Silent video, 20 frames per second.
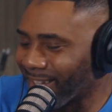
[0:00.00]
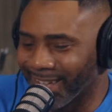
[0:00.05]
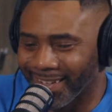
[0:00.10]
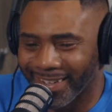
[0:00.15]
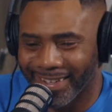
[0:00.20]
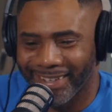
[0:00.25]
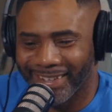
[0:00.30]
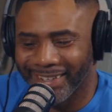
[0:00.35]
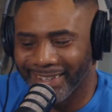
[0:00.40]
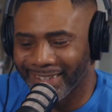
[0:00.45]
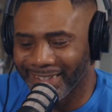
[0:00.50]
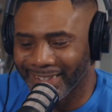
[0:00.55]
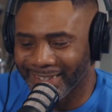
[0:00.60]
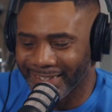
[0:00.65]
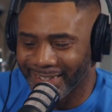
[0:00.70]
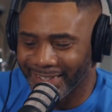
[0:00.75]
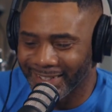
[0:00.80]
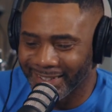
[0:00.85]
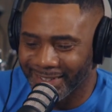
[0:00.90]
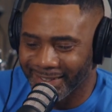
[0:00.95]

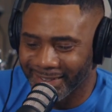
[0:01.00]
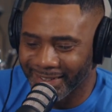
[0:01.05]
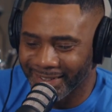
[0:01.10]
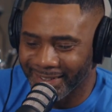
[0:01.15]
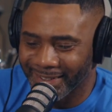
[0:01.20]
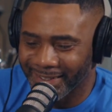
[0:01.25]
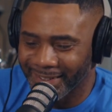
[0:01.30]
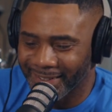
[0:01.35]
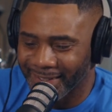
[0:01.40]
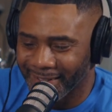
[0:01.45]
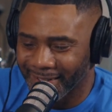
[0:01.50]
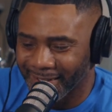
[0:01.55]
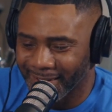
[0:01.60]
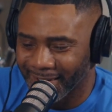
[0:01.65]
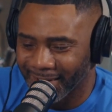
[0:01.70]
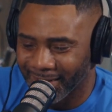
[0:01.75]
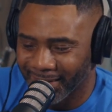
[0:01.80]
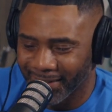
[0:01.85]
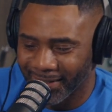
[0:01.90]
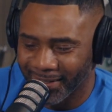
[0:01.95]

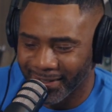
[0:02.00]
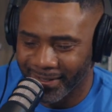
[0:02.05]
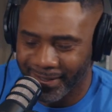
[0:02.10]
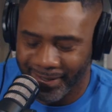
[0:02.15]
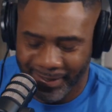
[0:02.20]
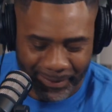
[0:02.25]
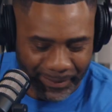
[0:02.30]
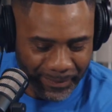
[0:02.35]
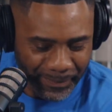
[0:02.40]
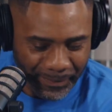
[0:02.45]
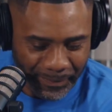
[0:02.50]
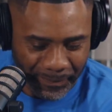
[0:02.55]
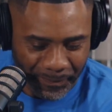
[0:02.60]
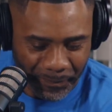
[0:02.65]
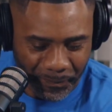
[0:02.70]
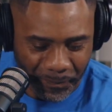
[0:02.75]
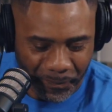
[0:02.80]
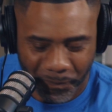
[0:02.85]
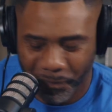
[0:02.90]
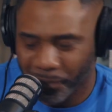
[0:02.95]

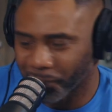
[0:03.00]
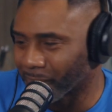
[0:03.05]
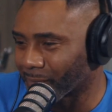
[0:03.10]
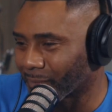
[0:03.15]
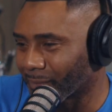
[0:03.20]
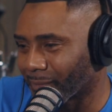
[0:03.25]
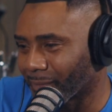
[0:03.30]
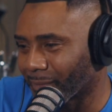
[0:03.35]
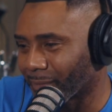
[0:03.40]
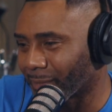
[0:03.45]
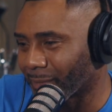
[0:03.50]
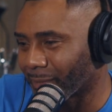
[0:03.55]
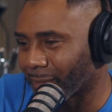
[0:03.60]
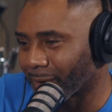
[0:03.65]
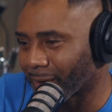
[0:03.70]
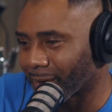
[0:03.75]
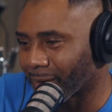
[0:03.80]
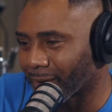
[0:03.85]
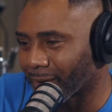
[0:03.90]
No words are spoken by the person on screen.